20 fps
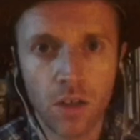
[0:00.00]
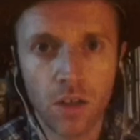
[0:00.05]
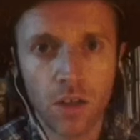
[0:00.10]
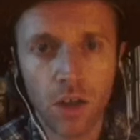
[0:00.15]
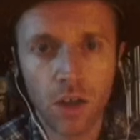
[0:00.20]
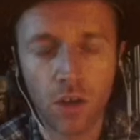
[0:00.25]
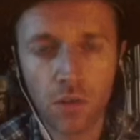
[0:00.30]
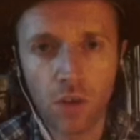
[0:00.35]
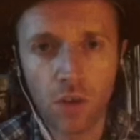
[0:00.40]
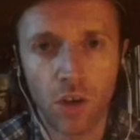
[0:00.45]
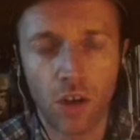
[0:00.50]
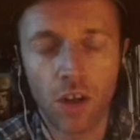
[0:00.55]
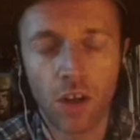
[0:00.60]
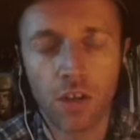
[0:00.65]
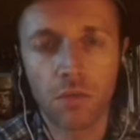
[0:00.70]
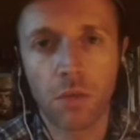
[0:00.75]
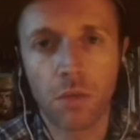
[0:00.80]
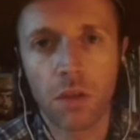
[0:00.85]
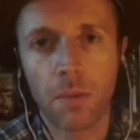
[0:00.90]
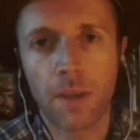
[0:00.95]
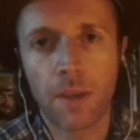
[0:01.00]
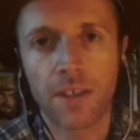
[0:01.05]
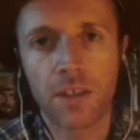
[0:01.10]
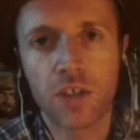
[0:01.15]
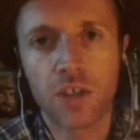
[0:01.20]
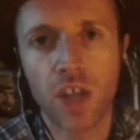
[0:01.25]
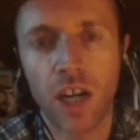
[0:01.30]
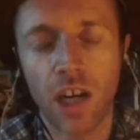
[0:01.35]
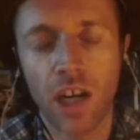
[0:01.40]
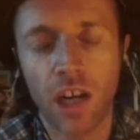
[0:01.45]
How's it going, guys? Welcome back to the
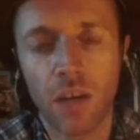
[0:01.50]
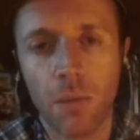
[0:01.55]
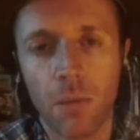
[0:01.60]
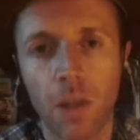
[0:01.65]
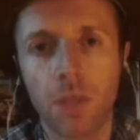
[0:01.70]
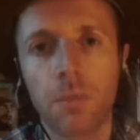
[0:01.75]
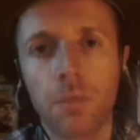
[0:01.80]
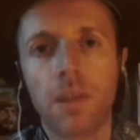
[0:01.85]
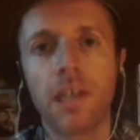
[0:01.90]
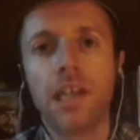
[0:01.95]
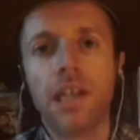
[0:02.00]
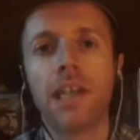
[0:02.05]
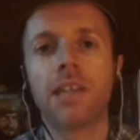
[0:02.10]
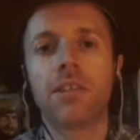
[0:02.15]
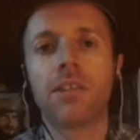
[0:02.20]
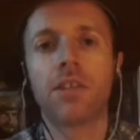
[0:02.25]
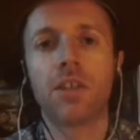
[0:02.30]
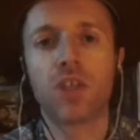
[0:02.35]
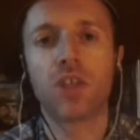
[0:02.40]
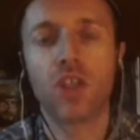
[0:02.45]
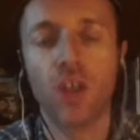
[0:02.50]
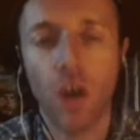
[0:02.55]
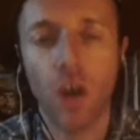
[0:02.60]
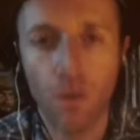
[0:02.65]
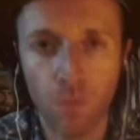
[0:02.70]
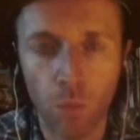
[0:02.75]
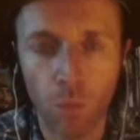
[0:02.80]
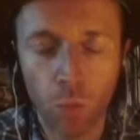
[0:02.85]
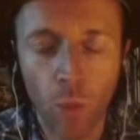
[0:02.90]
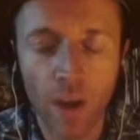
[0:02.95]
channel and welcome to the latest edition
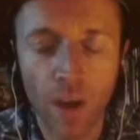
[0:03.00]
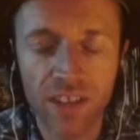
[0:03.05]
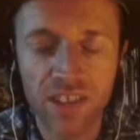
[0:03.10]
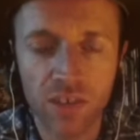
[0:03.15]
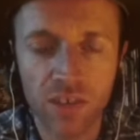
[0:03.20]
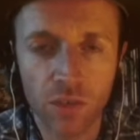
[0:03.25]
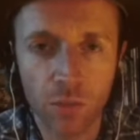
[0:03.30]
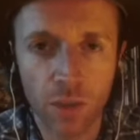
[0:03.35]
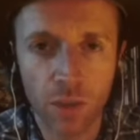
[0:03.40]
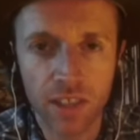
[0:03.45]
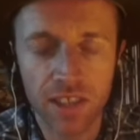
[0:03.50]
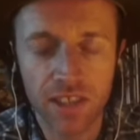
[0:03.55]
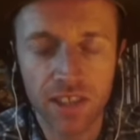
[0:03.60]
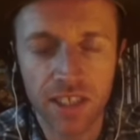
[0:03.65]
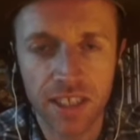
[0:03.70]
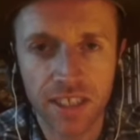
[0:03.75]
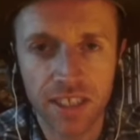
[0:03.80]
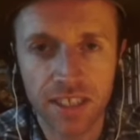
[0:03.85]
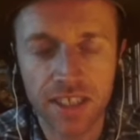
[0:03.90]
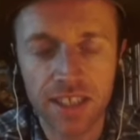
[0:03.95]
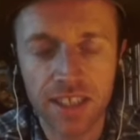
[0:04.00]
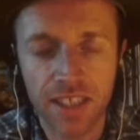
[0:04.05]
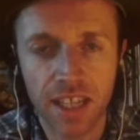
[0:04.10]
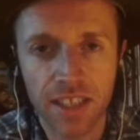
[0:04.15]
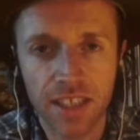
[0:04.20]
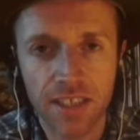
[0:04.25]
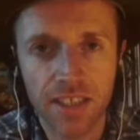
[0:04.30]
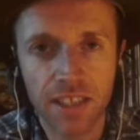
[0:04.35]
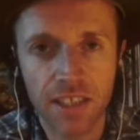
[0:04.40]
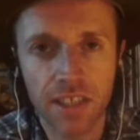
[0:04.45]
of Western Wednesdays. And
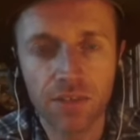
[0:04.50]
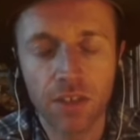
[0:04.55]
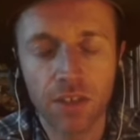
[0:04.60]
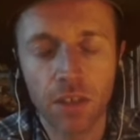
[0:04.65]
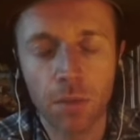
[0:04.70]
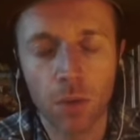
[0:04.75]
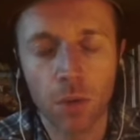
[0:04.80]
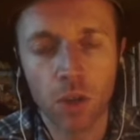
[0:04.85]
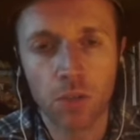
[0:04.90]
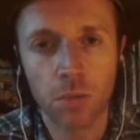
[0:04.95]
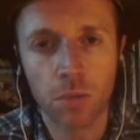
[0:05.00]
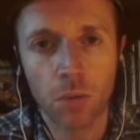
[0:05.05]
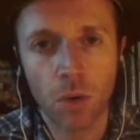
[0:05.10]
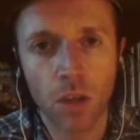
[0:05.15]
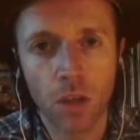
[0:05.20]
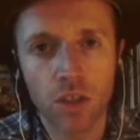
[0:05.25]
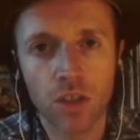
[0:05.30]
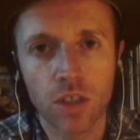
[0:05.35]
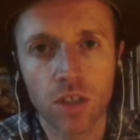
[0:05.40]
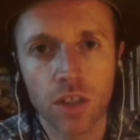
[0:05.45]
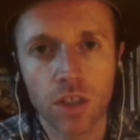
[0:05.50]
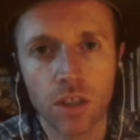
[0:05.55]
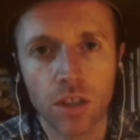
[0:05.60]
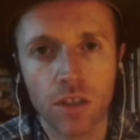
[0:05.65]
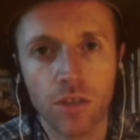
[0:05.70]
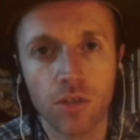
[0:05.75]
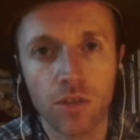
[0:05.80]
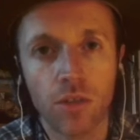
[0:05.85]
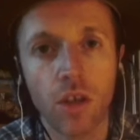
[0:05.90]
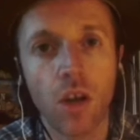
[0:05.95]
today's film I'm going to be watching
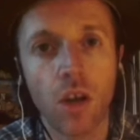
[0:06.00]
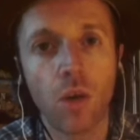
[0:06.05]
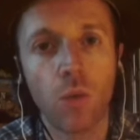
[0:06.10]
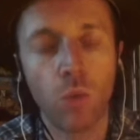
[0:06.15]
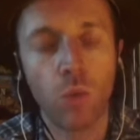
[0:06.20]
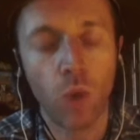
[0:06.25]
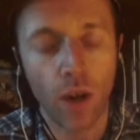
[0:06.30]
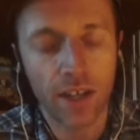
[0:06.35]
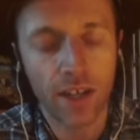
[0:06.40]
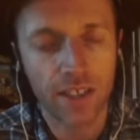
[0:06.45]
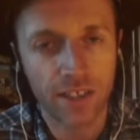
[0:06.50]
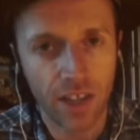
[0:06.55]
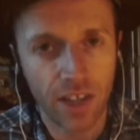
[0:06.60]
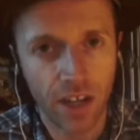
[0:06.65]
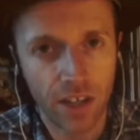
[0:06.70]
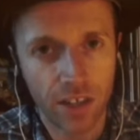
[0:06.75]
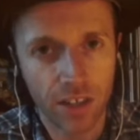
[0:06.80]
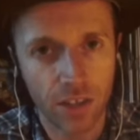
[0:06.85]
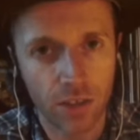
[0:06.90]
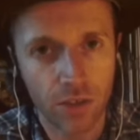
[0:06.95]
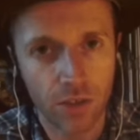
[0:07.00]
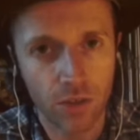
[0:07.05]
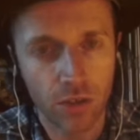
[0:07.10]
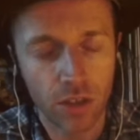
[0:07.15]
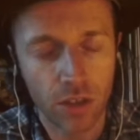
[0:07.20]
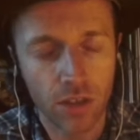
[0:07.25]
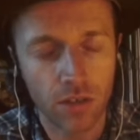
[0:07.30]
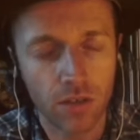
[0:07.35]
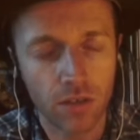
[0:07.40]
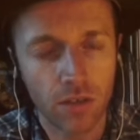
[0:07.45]
is Ride the High Country.
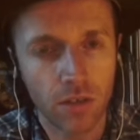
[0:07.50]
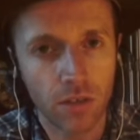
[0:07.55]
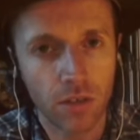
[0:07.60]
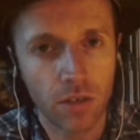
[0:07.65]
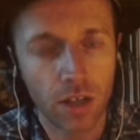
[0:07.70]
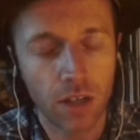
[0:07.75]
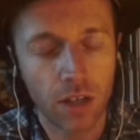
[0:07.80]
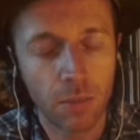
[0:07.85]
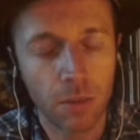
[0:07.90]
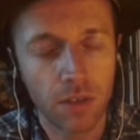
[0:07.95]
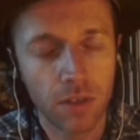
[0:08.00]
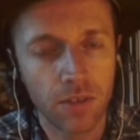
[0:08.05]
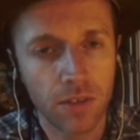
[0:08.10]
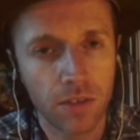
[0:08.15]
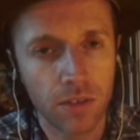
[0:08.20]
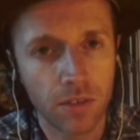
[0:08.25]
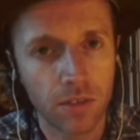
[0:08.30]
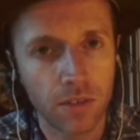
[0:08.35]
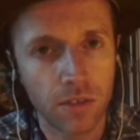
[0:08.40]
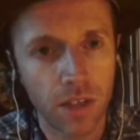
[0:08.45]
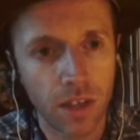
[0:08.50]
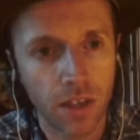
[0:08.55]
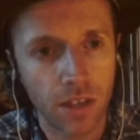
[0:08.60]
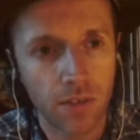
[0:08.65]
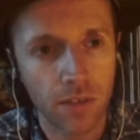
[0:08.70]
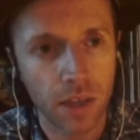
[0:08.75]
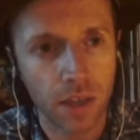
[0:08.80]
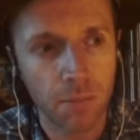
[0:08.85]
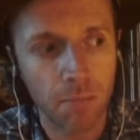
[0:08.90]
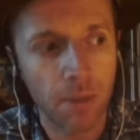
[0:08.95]
So I believe this is
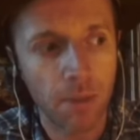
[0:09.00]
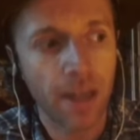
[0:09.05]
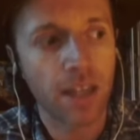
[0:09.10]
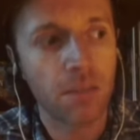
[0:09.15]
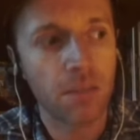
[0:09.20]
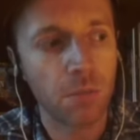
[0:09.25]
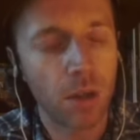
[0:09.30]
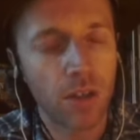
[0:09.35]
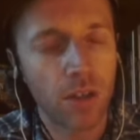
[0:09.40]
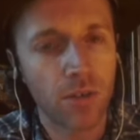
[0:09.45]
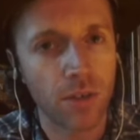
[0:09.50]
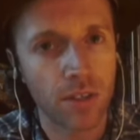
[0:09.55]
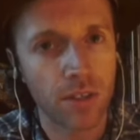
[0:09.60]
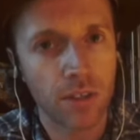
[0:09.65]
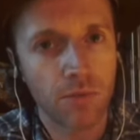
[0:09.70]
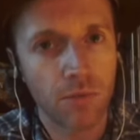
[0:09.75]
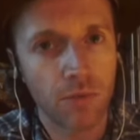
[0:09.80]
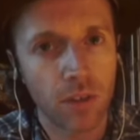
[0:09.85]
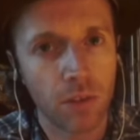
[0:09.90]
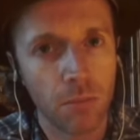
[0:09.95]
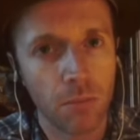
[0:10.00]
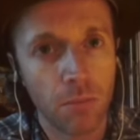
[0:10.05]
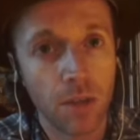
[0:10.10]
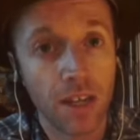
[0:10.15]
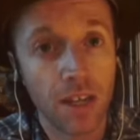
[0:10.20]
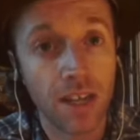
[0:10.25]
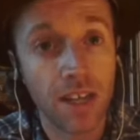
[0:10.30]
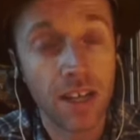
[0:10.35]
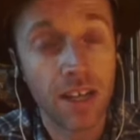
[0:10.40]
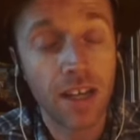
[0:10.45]
Sam Peckinpah directed film
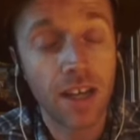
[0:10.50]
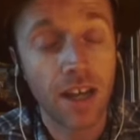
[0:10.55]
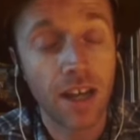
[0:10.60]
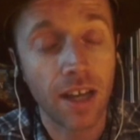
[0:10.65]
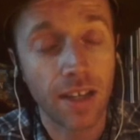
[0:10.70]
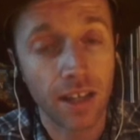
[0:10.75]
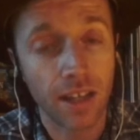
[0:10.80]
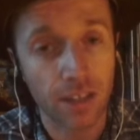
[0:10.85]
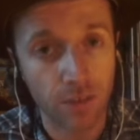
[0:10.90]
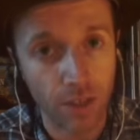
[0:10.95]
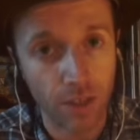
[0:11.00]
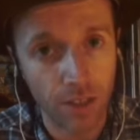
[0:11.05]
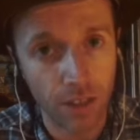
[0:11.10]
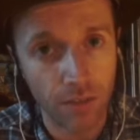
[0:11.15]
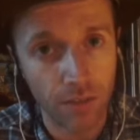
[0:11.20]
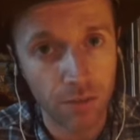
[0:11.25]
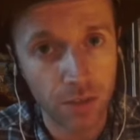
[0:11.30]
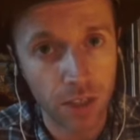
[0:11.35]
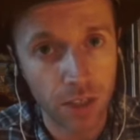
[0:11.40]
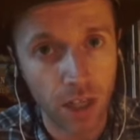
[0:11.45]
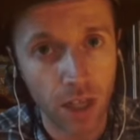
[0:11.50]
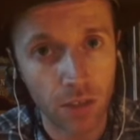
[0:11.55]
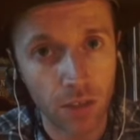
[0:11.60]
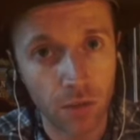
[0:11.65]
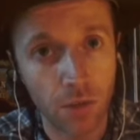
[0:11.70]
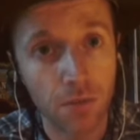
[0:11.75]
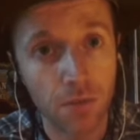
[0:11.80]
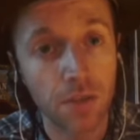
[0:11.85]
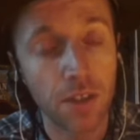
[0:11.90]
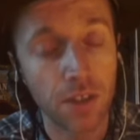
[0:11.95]
and has Randolph Scott, who
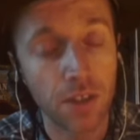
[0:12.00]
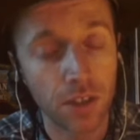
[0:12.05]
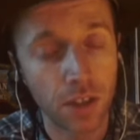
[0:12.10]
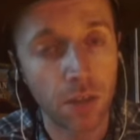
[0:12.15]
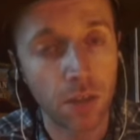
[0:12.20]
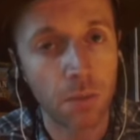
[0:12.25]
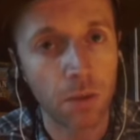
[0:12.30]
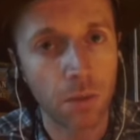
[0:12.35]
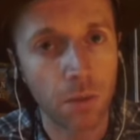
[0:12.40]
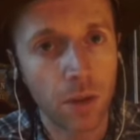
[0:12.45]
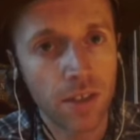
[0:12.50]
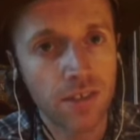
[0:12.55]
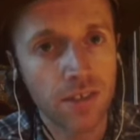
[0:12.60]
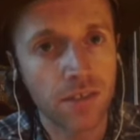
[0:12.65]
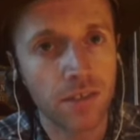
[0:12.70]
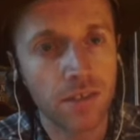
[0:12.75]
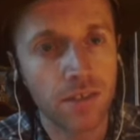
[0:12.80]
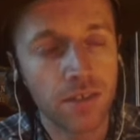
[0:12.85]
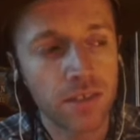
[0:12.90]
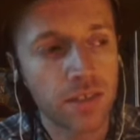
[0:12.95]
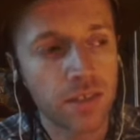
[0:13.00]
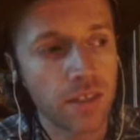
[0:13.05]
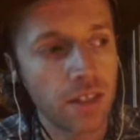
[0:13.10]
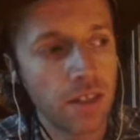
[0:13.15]
I've seen in a couple of westerns,